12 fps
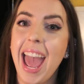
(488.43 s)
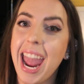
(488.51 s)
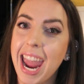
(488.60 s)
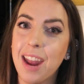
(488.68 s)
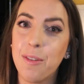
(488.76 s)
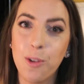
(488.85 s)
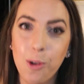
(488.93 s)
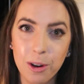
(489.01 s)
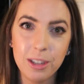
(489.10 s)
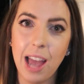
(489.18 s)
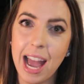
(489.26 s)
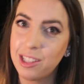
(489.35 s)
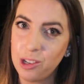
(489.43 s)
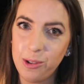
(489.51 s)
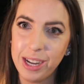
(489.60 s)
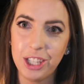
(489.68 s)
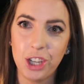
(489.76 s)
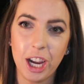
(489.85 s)
And of course, as
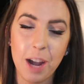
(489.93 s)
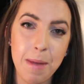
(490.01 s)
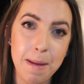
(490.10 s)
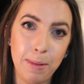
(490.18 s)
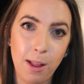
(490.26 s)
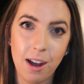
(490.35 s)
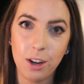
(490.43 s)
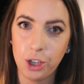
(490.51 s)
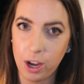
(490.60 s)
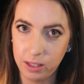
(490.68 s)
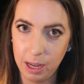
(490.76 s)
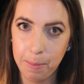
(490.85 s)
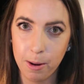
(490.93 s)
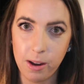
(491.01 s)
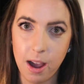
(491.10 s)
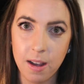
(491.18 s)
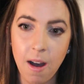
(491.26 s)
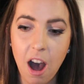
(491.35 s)
always, check out my blog,
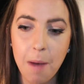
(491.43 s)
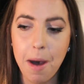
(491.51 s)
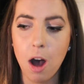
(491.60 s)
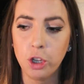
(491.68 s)
chelseapearl.com.